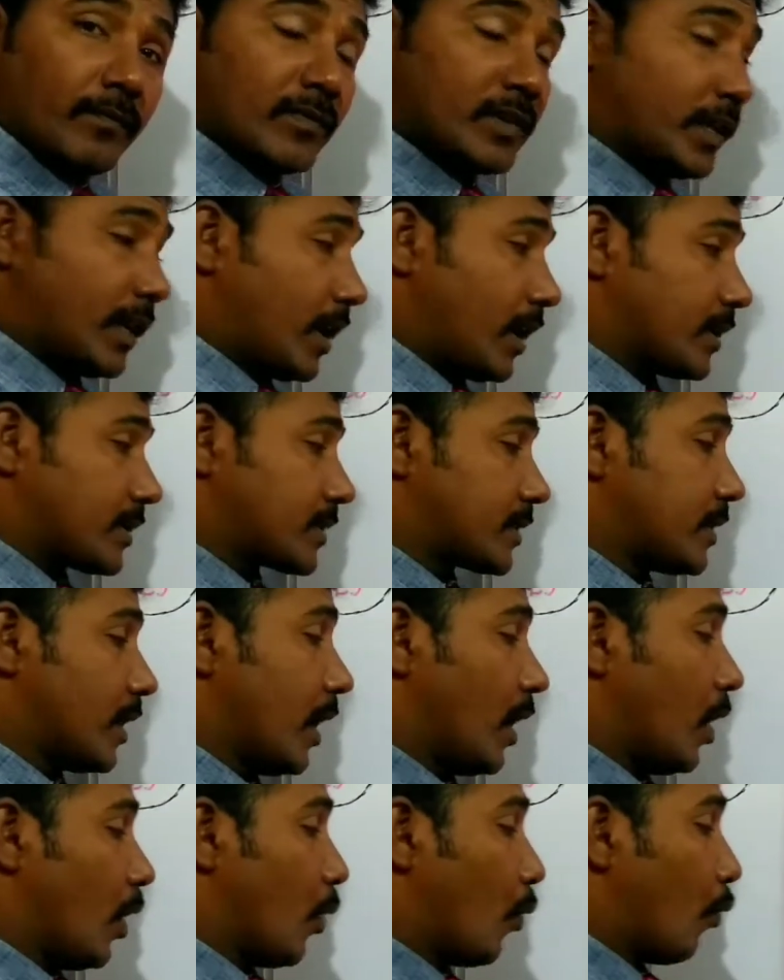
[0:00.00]
Yes,
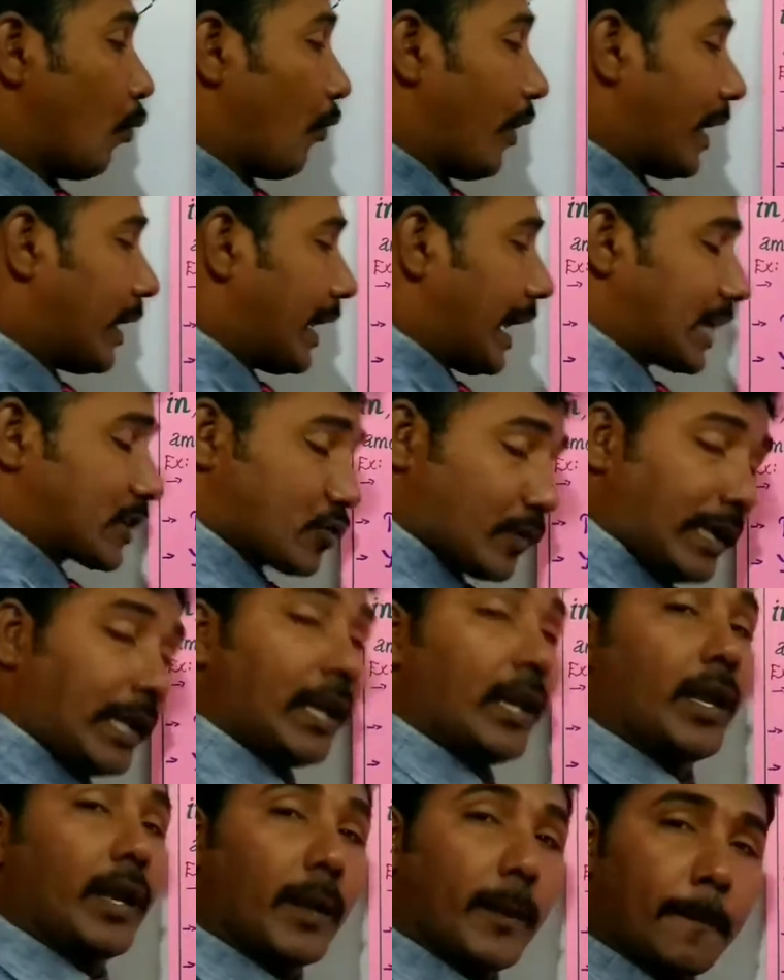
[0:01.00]
where
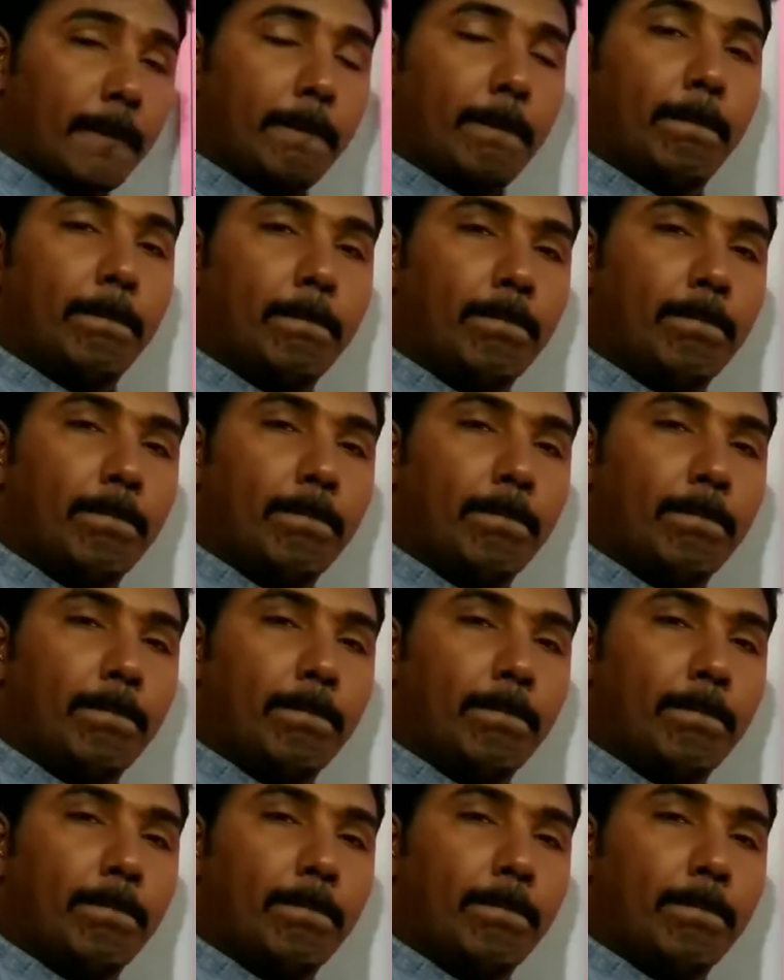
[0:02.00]
actually